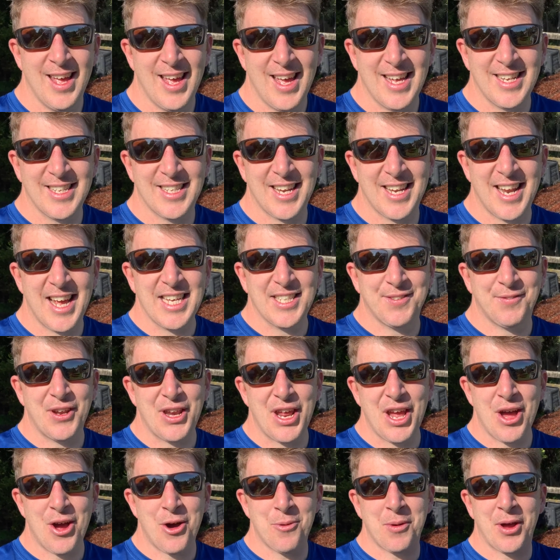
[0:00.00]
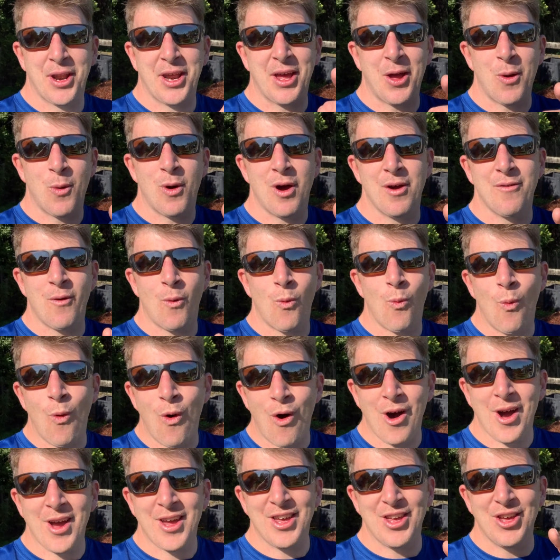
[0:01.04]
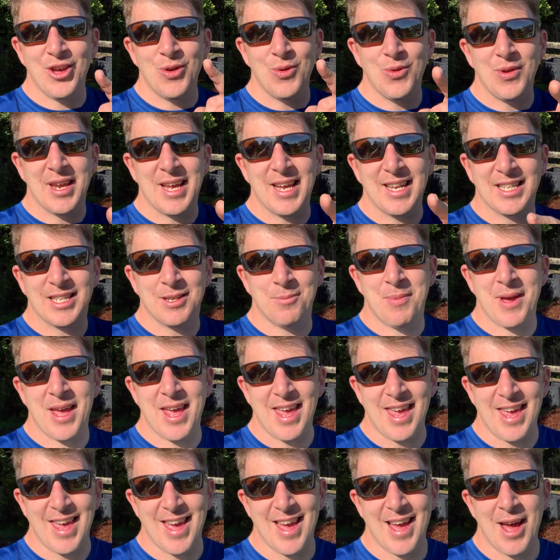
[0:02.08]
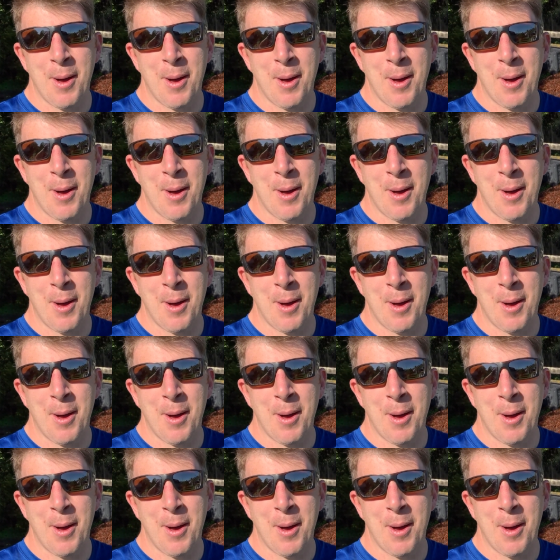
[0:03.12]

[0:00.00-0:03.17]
In today's video, I'm going to go over why you need to be